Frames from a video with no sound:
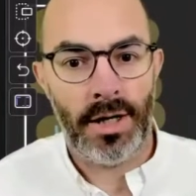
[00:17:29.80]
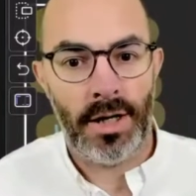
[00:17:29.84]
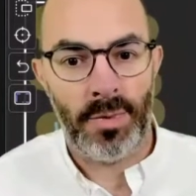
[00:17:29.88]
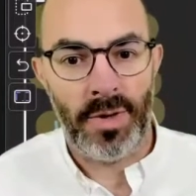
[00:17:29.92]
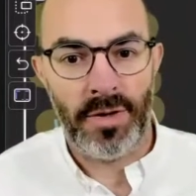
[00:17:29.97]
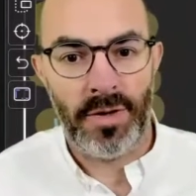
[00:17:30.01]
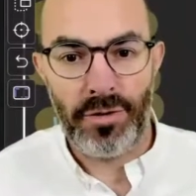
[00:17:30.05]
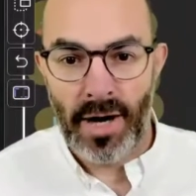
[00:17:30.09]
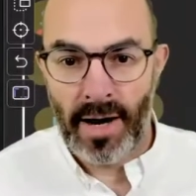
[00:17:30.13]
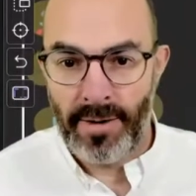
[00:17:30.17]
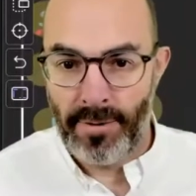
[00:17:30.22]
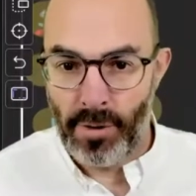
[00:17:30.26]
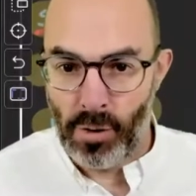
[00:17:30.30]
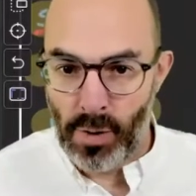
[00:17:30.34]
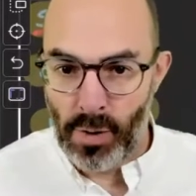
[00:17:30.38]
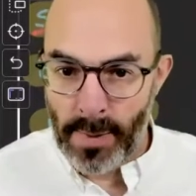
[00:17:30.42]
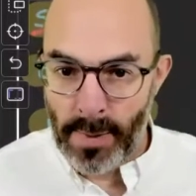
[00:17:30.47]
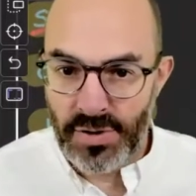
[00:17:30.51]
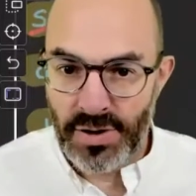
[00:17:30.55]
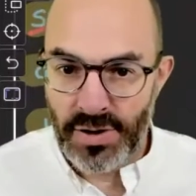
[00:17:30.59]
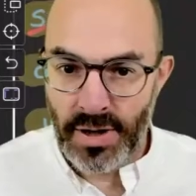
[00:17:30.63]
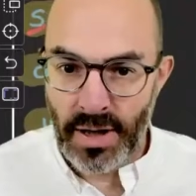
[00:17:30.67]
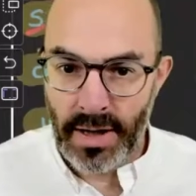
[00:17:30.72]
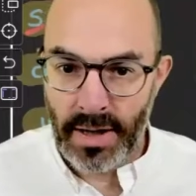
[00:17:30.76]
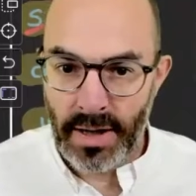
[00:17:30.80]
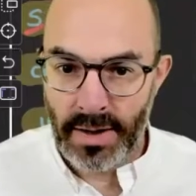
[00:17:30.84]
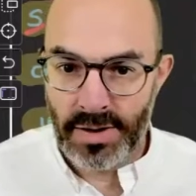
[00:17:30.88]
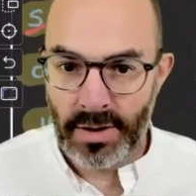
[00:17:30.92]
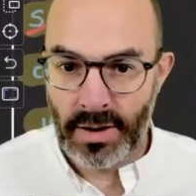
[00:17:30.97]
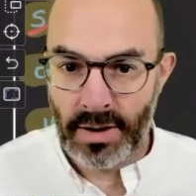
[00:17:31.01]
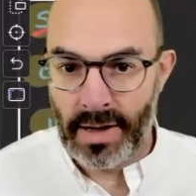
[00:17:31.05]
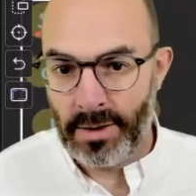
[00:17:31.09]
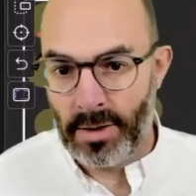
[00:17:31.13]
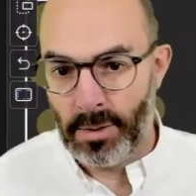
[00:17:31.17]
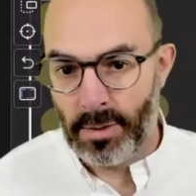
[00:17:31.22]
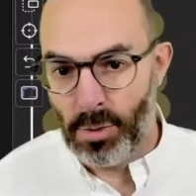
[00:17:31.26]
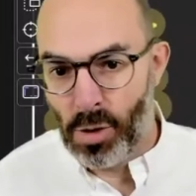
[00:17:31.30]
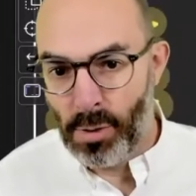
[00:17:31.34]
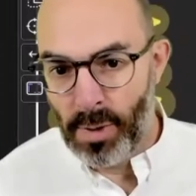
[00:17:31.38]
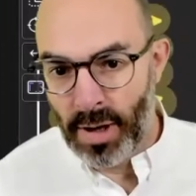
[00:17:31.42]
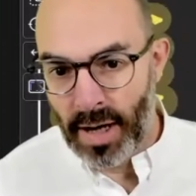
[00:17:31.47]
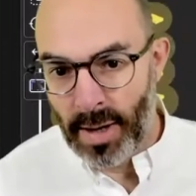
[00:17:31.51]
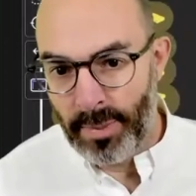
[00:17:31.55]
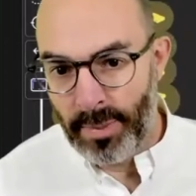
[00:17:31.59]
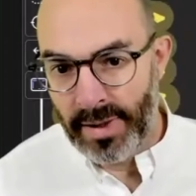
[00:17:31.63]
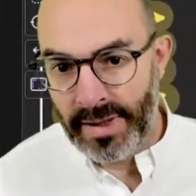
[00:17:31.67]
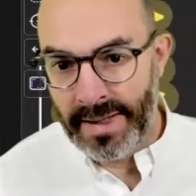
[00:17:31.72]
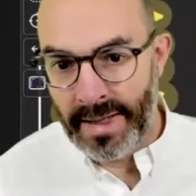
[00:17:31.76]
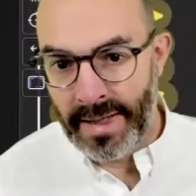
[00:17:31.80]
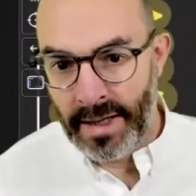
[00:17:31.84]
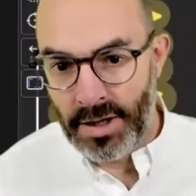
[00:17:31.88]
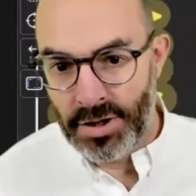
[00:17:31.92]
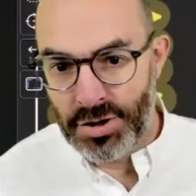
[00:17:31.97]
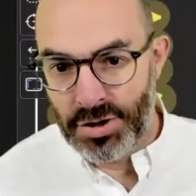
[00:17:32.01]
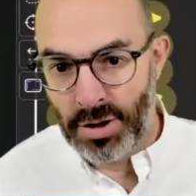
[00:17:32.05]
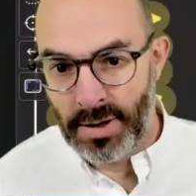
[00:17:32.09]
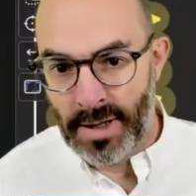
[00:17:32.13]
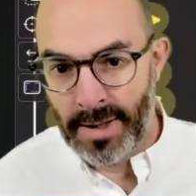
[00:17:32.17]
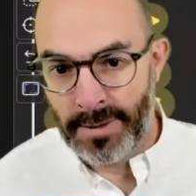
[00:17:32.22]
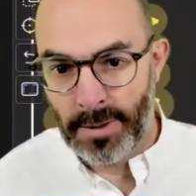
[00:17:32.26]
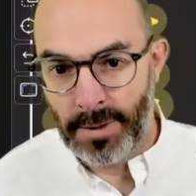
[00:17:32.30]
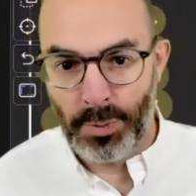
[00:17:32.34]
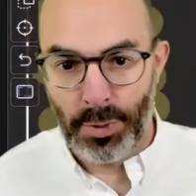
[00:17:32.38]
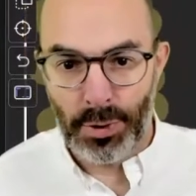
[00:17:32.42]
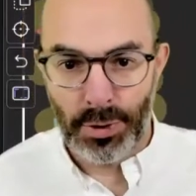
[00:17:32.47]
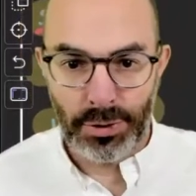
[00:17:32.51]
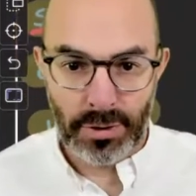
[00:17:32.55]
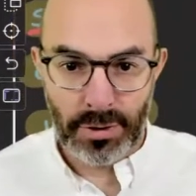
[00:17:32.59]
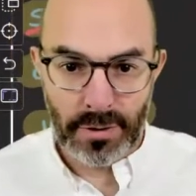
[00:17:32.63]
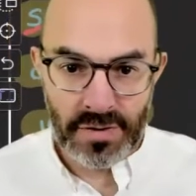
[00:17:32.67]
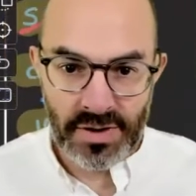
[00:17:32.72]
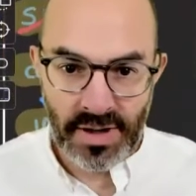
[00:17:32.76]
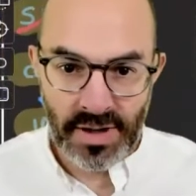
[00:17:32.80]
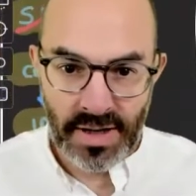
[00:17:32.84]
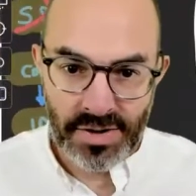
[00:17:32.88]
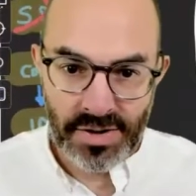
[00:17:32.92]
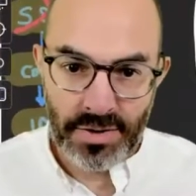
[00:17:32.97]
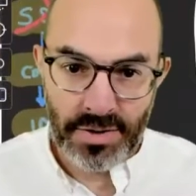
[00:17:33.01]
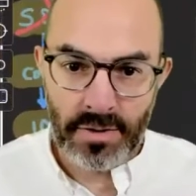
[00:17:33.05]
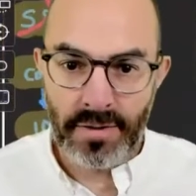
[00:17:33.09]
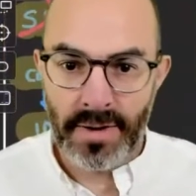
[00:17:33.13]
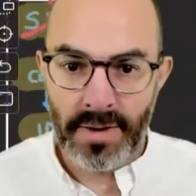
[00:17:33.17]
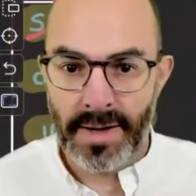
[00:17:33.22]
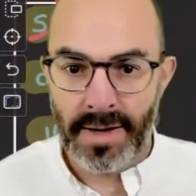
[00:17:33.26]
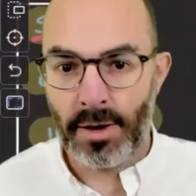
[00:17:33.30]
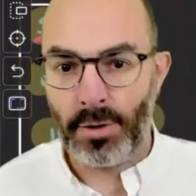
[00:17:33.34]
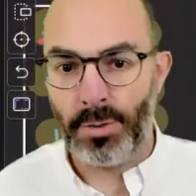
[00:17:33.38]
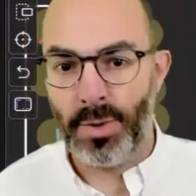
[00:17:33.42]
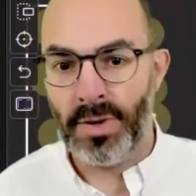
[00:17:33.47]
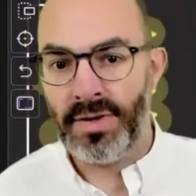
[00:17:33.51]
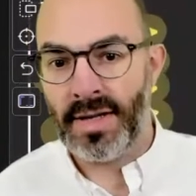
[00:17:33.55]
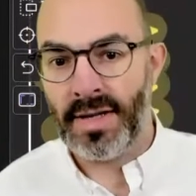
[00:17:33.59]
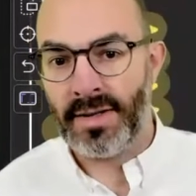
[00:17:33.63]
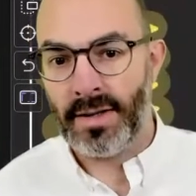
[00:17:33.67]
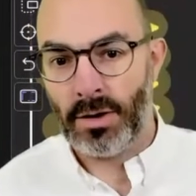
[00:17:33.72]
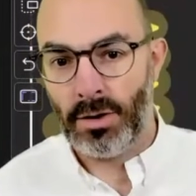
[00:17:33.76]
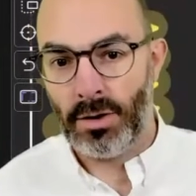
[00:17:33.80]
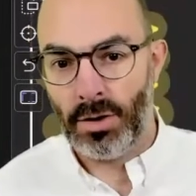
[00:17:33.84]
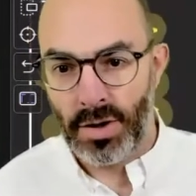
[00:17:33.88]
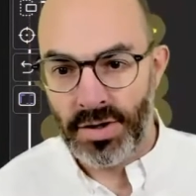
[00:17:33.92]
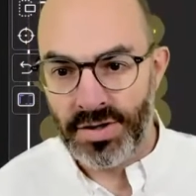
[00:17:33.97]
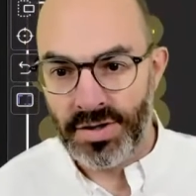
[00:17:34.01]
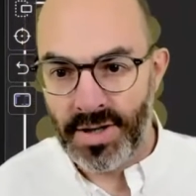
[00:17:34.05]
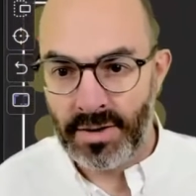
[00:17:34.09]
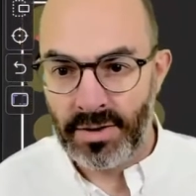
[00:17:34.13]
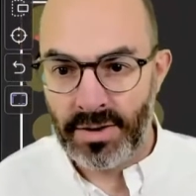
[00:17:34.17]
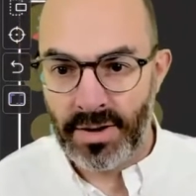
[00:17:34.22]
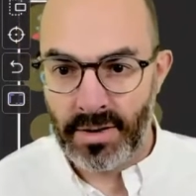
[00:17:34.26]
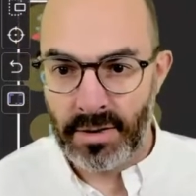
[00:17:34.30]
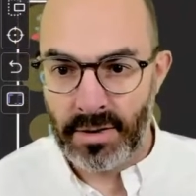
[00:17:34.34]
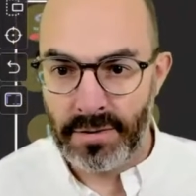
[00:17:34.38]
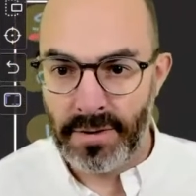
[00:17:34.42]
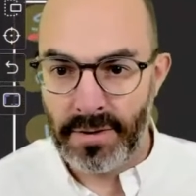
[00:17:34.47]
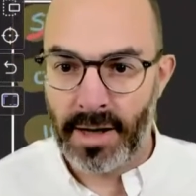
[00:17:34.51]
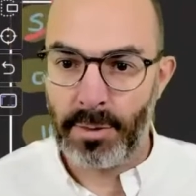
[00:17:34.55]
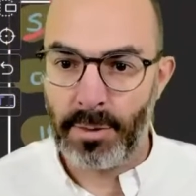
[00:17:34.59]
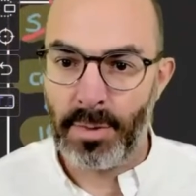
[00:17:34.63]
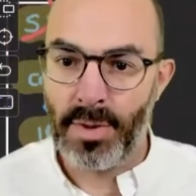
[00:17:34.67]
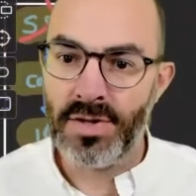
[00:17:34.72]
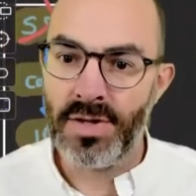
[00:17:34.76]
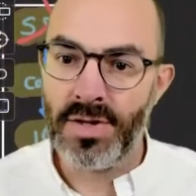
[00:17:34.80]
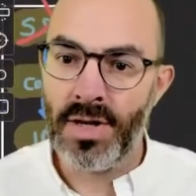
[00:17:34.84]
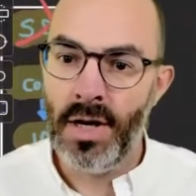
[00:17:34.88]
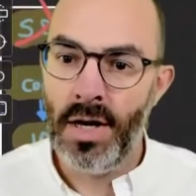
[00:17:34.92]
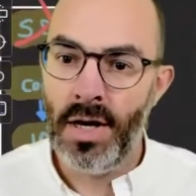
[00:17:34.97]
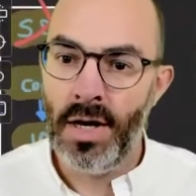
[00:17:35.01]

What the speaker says: if you have a website and a mobile application and the point of sales environment and the call center environment,